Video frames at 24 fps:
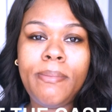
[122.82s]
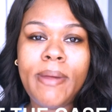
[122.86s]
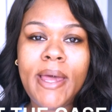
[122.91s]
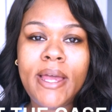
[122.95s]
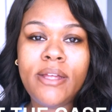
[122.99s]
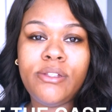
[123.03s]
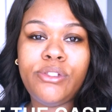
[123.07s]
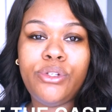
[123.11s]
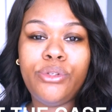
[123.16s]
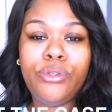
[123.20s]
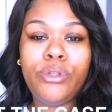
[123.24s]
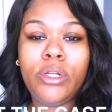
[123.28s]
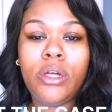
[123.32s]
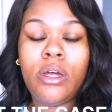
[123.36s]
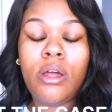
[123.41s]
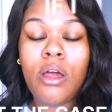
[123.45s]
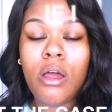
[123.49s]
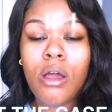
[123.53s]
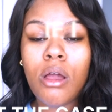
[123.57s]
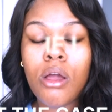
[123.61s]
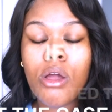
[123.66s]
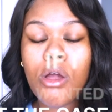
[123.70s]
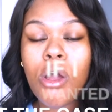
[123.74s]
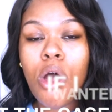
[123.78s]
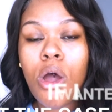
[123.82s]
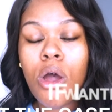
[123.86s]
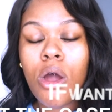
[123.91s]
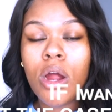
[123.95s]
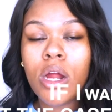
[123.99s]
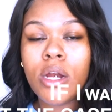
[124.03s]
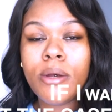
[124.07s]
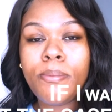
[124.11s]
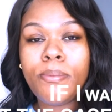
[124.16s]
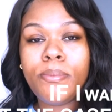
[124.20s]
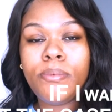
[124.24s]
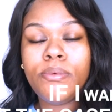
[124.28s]
back to the
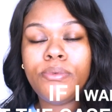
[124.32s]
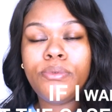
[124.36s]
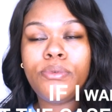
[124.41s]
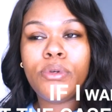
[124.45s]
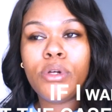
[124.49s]
card